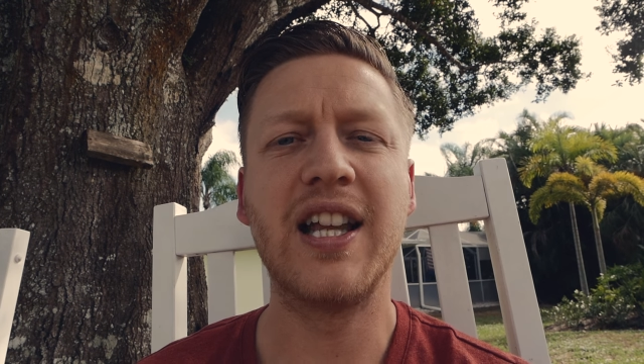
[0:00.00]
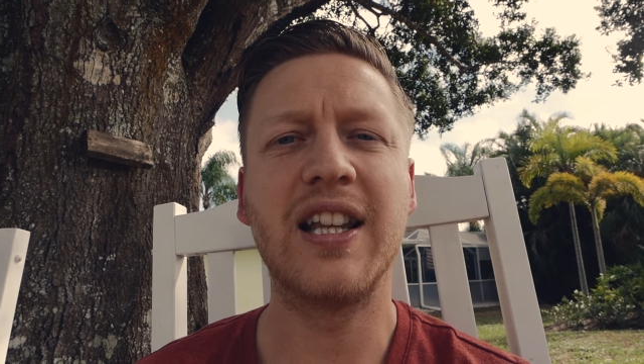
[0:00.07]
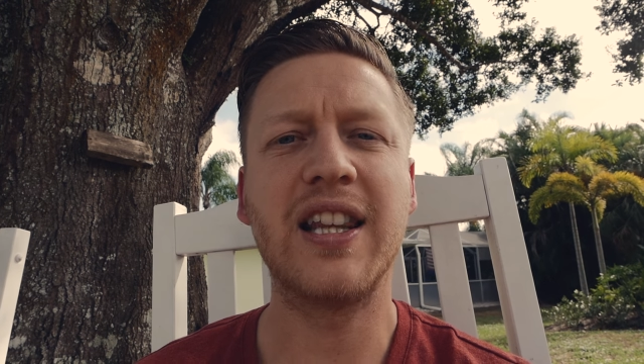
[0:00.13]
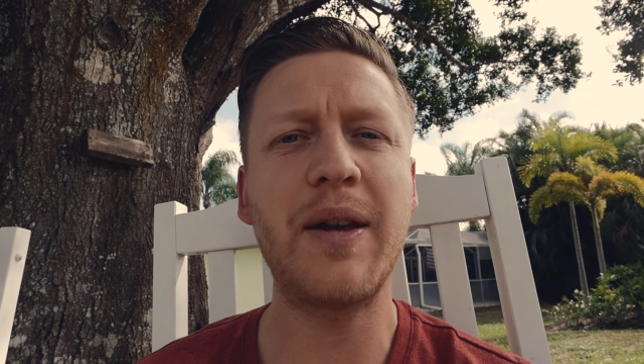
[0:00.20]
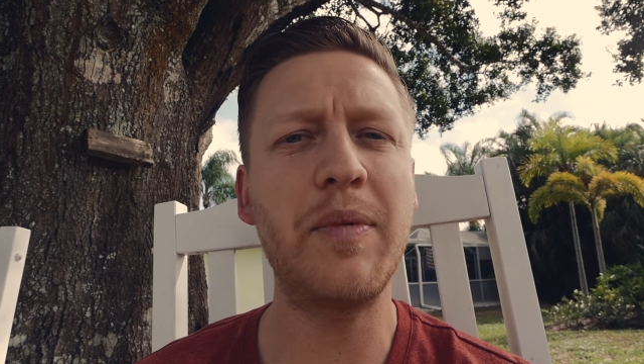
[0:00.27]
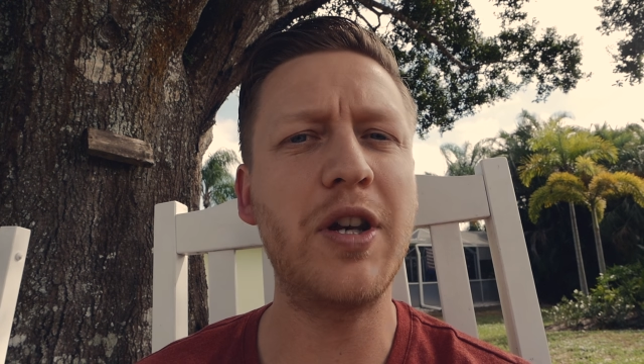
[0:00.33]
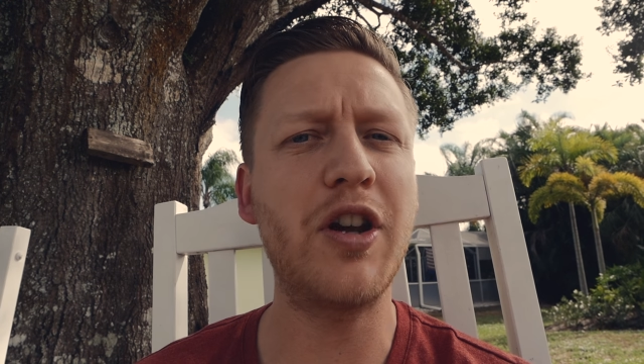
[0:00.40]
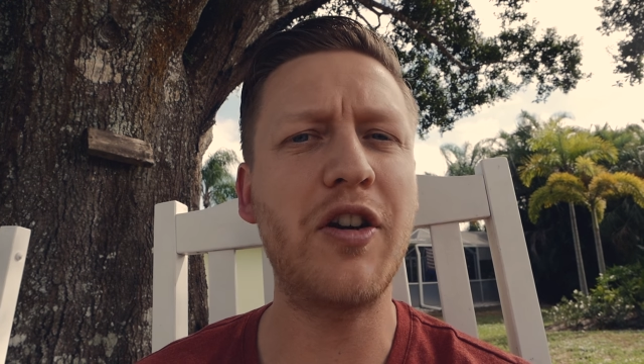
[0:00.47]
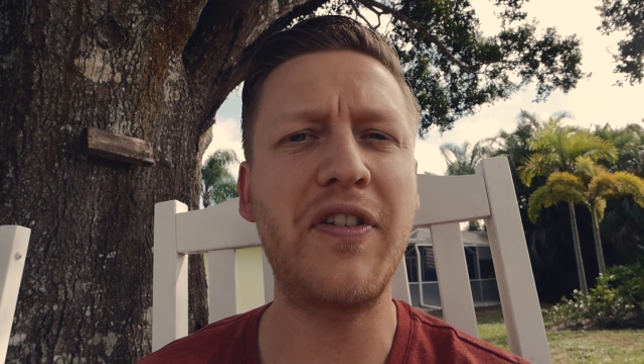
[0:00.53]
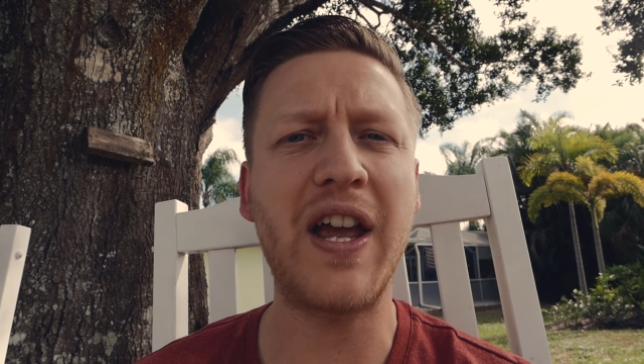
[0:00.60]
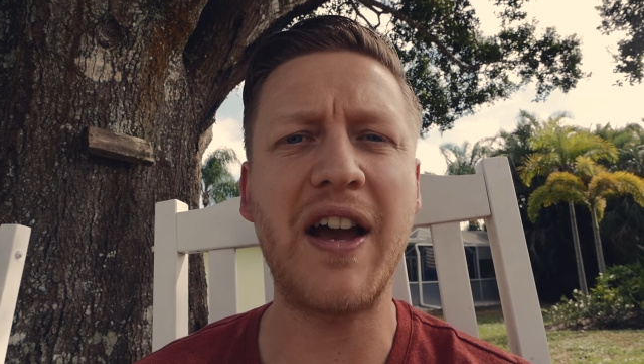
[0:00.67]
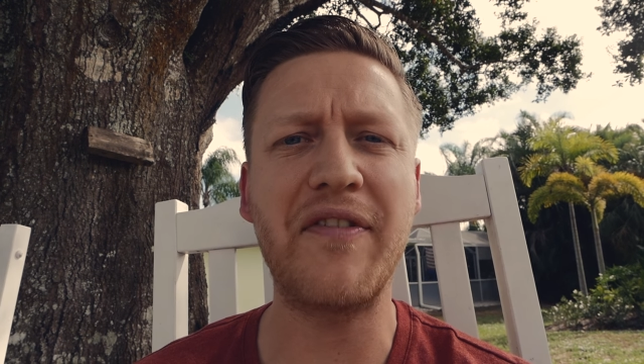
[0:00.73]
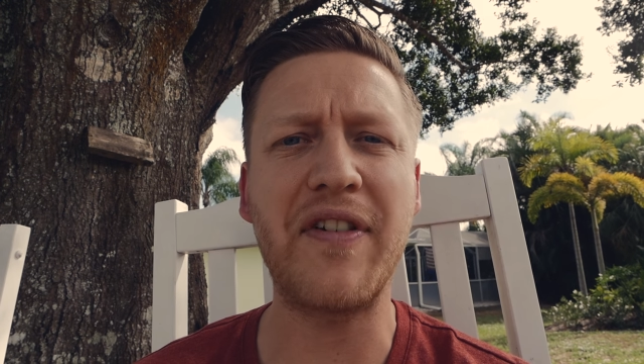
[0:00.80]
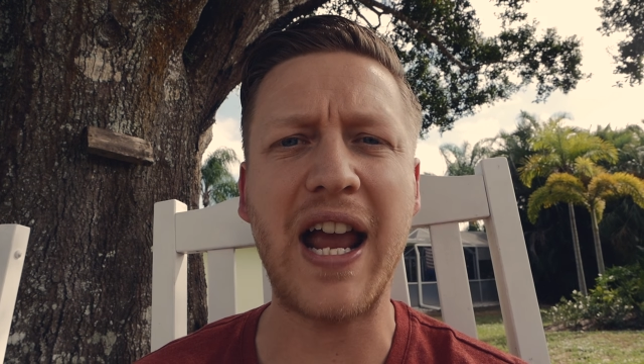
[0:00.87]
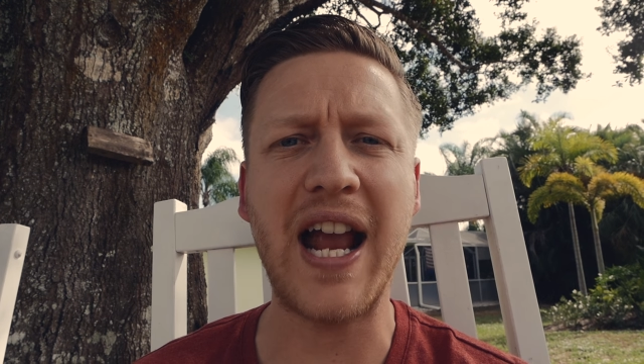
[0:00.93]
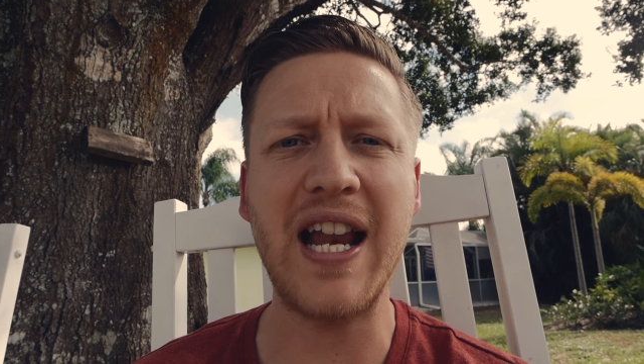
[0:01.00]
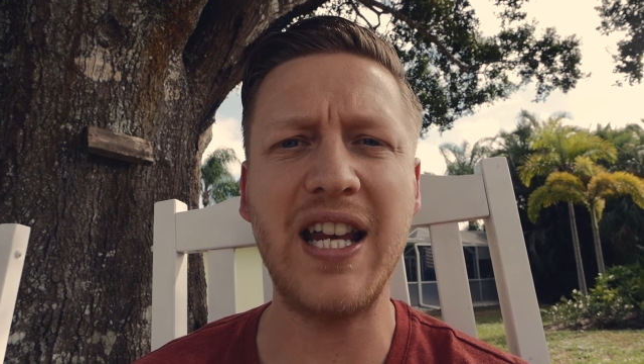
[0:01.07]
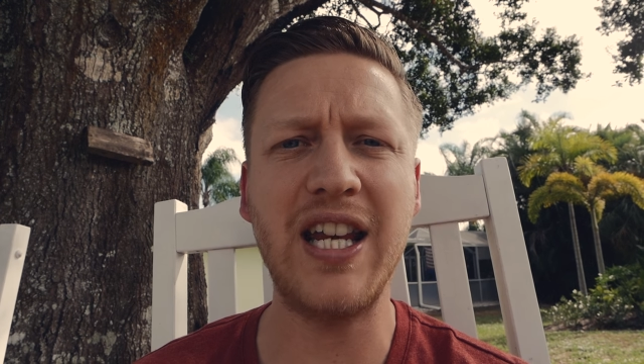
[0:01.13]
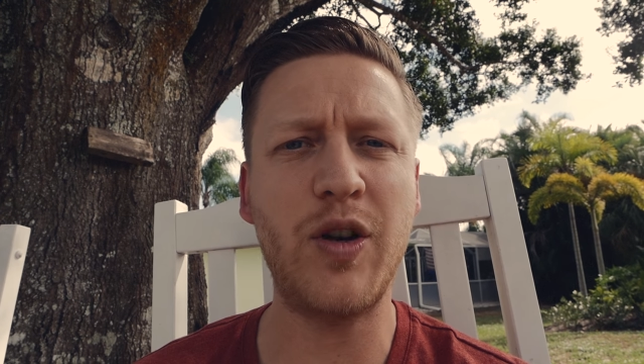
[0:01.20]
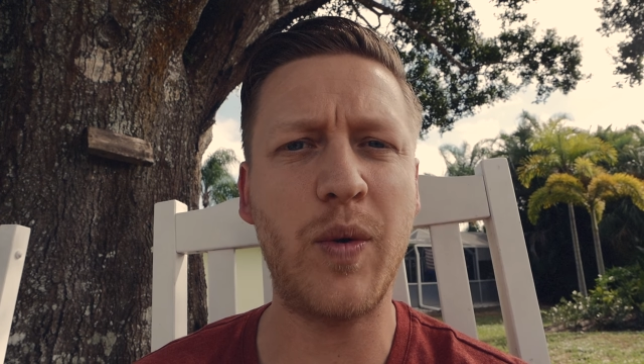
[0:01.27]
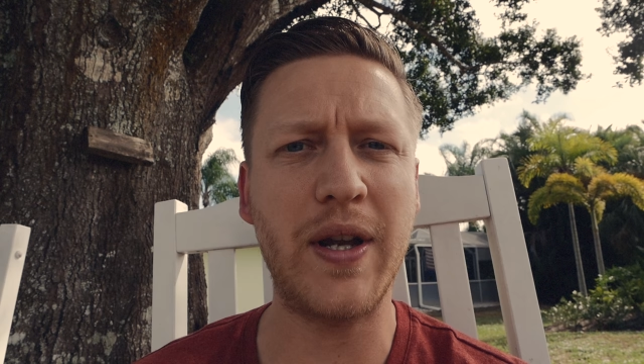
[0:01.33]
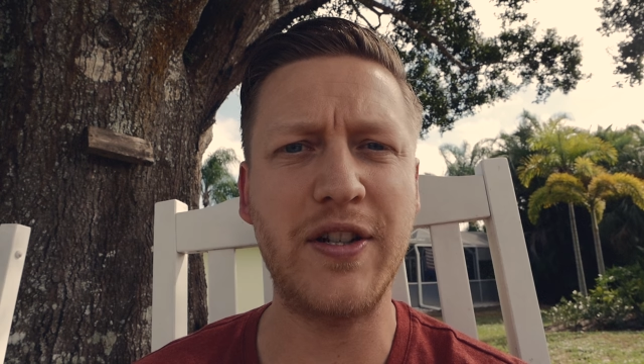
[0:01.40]
Let me know if you have
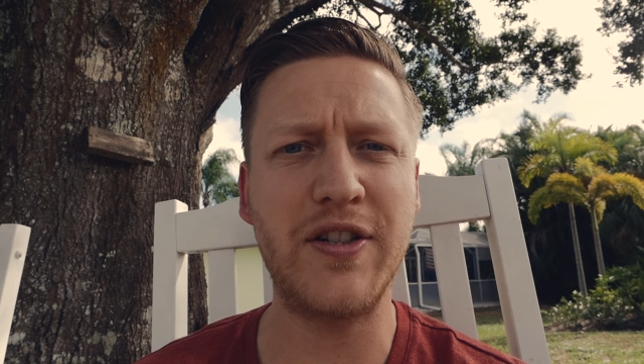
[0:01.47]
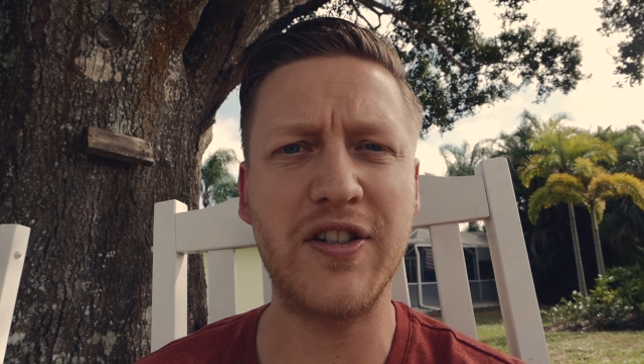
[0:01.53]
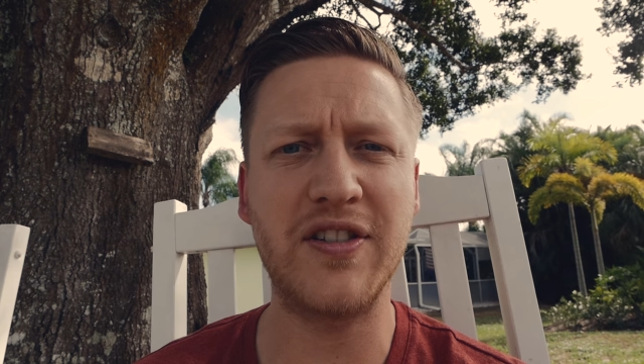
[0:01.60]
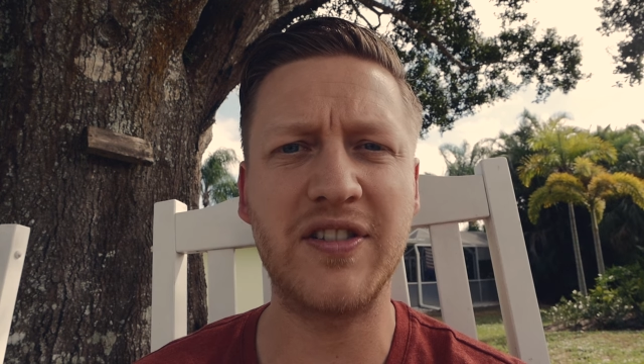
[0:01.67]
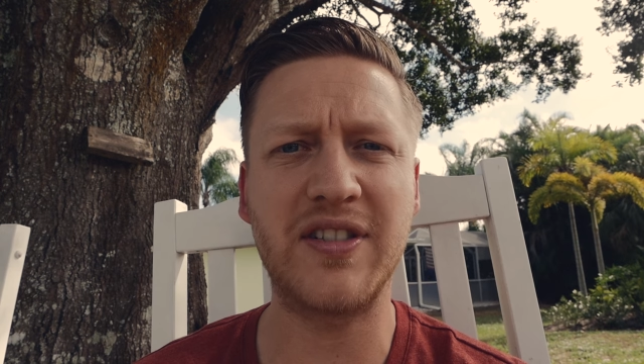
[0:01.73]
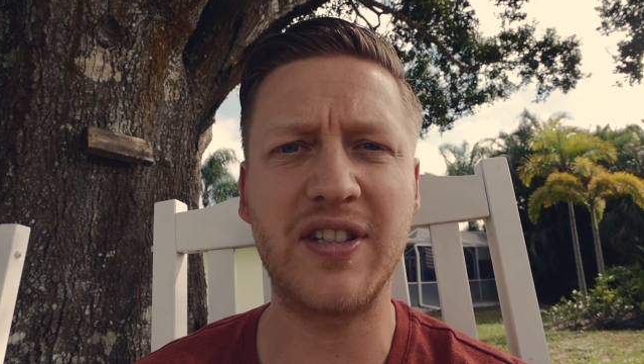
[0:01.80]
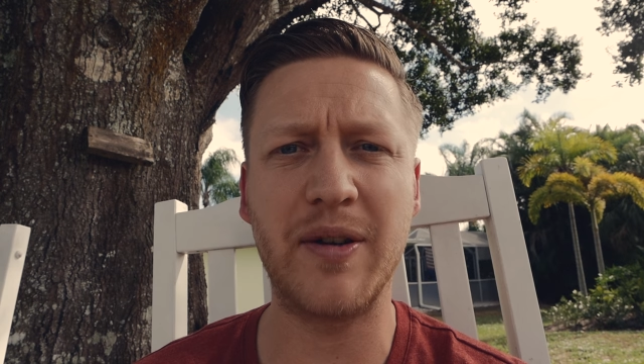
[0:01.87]
any questions